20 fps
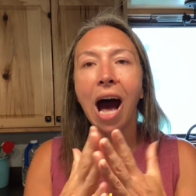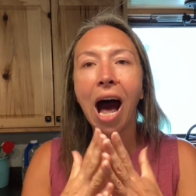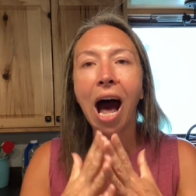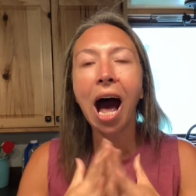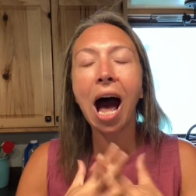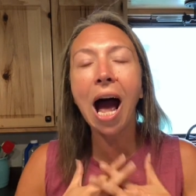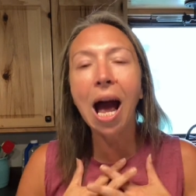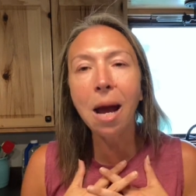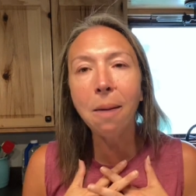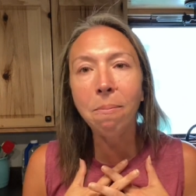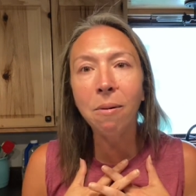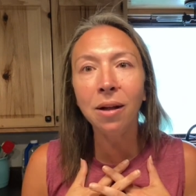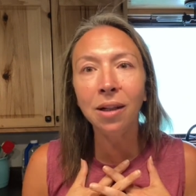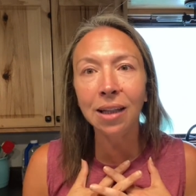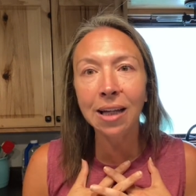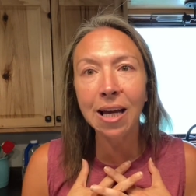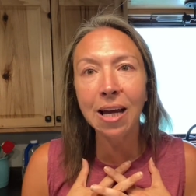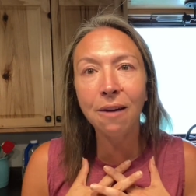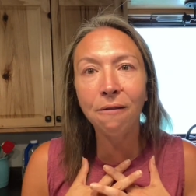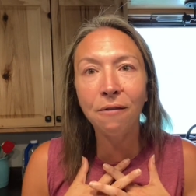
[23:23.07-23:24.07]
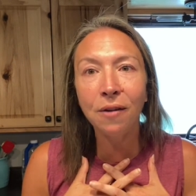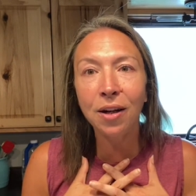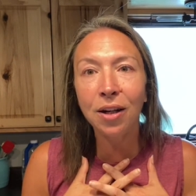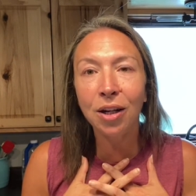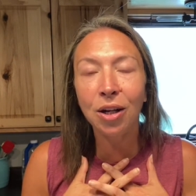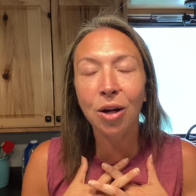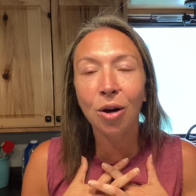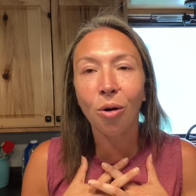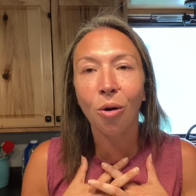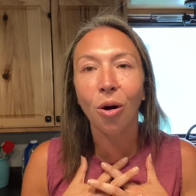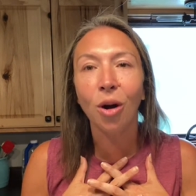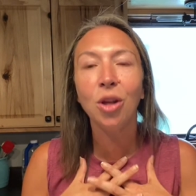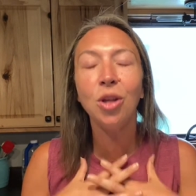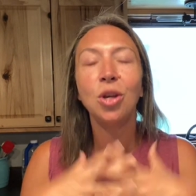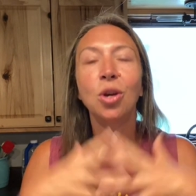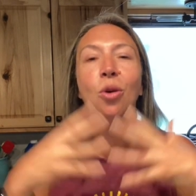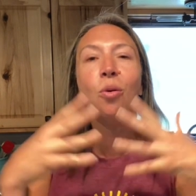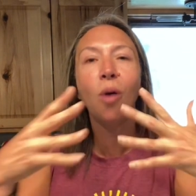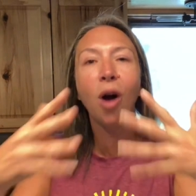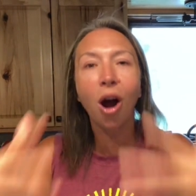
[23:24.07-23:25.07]
I believe in you.
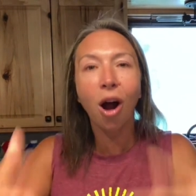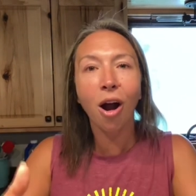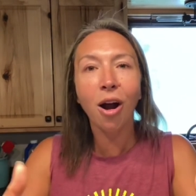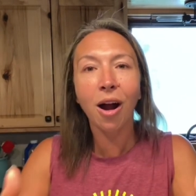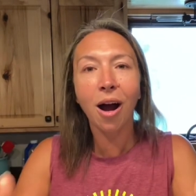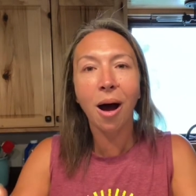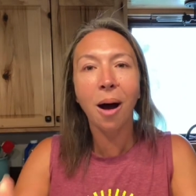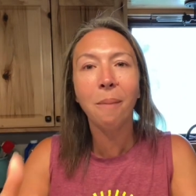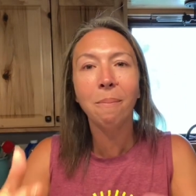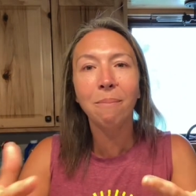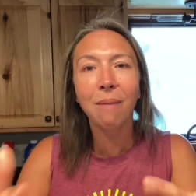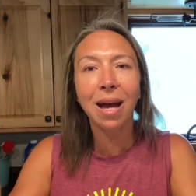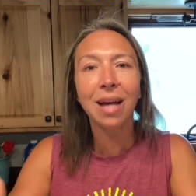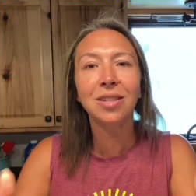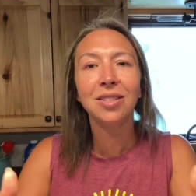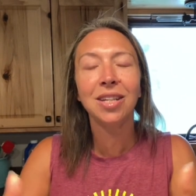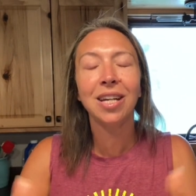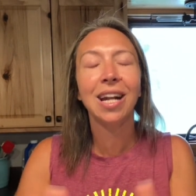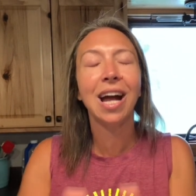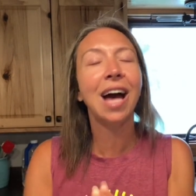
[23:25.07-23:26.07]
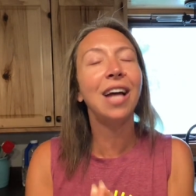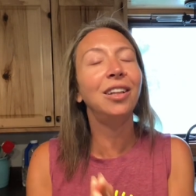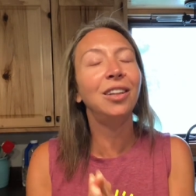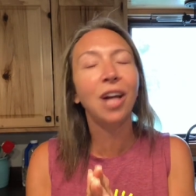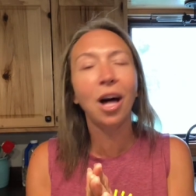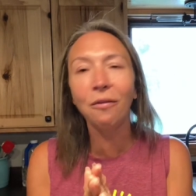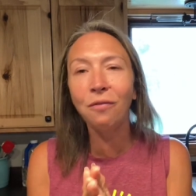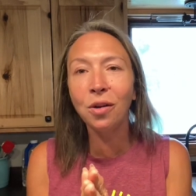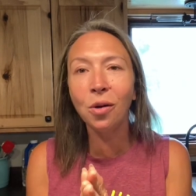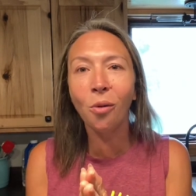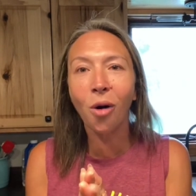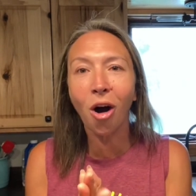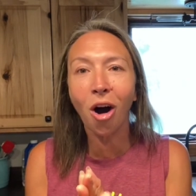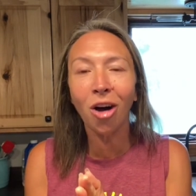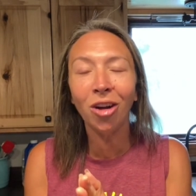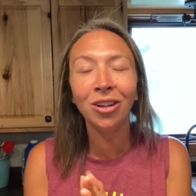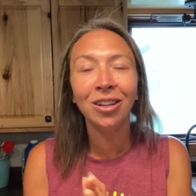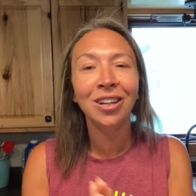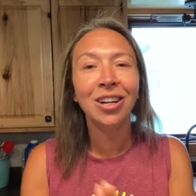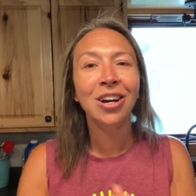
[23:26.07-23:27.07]
You are amazing. I love you
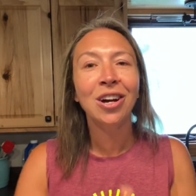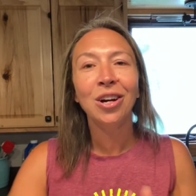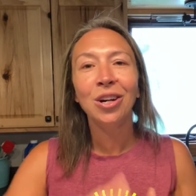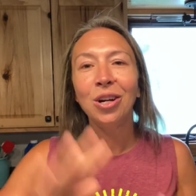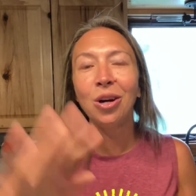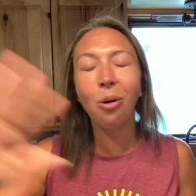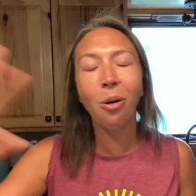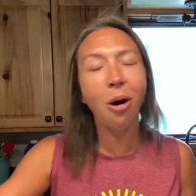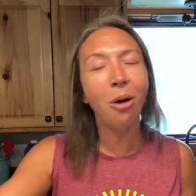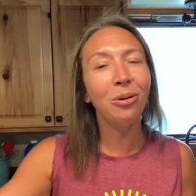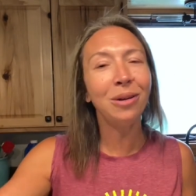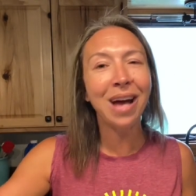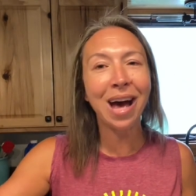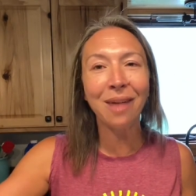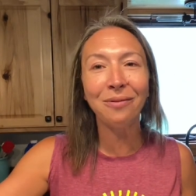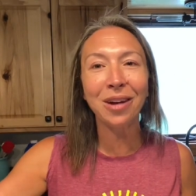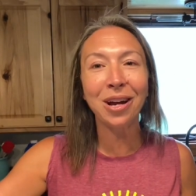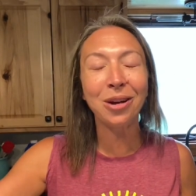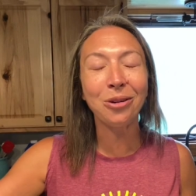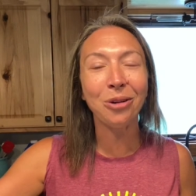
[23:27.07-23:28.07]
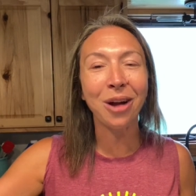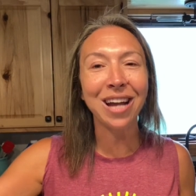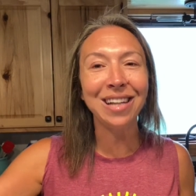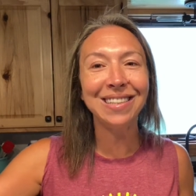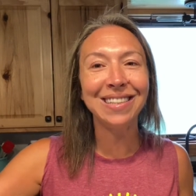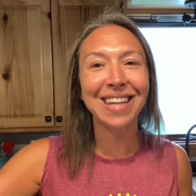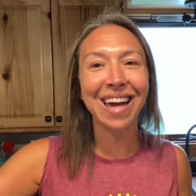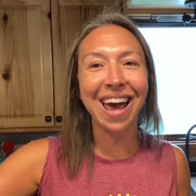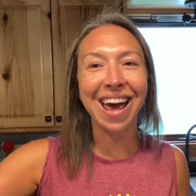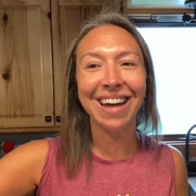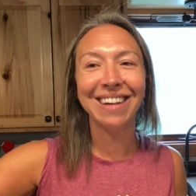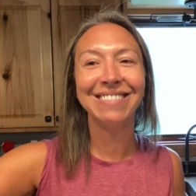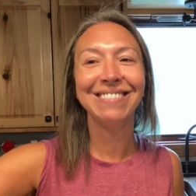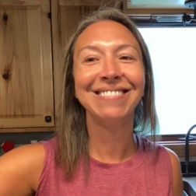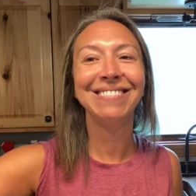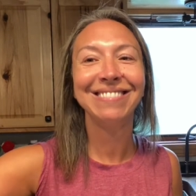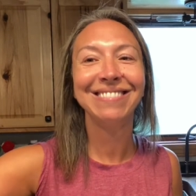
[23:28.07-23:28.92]
all. Go out and have a great day.